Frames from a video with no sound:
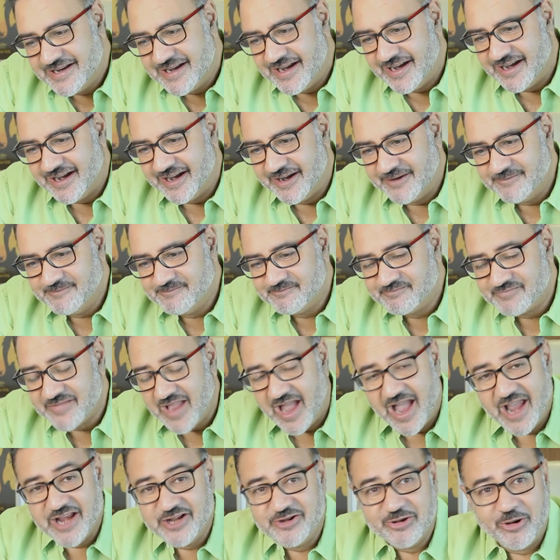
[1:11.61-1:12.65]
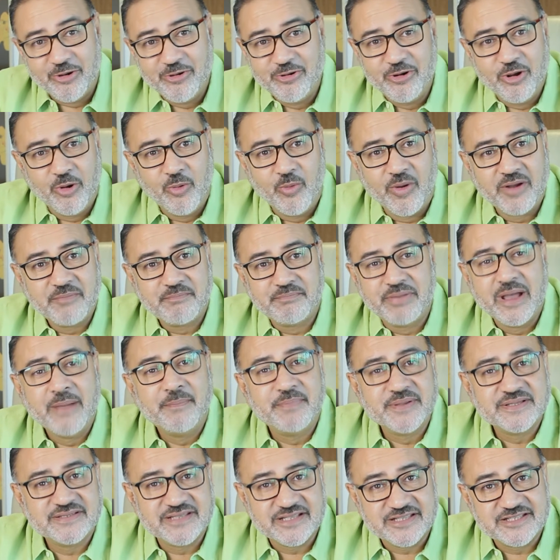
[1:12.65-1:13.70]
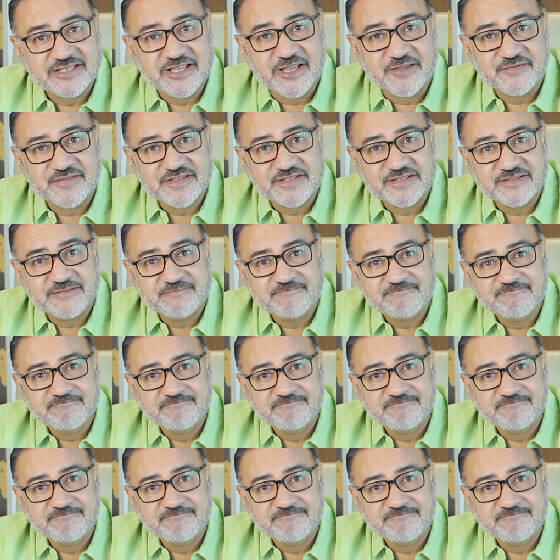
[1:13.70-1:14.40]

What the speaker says: I don't know what purpose it serves.